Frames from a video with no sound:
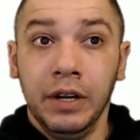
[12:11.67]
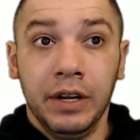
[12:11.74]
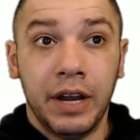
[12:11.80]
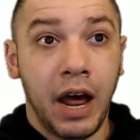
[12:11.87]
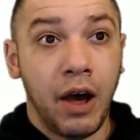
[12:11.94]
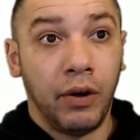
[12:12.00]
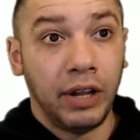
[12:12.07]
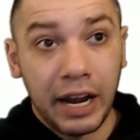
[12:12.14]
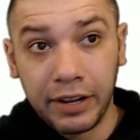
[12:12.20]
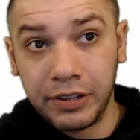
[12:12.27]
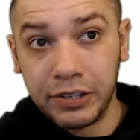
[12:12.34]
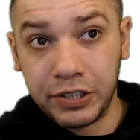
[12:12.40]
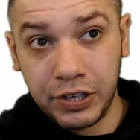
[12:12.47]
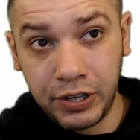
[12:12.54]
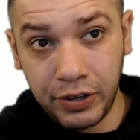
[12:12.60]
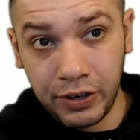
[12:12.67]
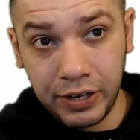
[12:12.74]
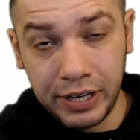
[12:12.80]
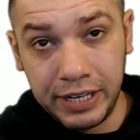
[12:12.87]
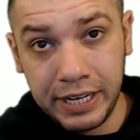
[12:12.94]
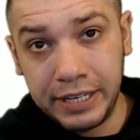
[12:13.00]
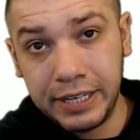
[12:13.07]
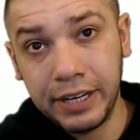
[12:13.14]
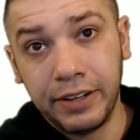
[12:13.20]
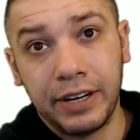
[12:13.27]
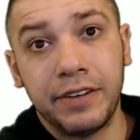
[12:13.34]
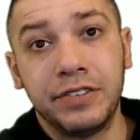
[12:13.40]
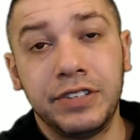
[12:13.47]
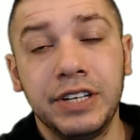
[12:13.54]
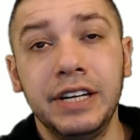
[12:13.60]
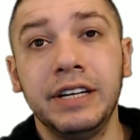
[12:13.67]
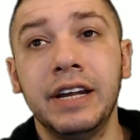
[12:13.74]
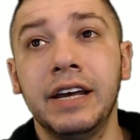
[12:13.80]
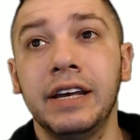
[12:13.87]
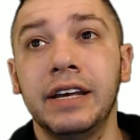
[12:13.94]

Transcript: Now, a lot of the security detail that I've seen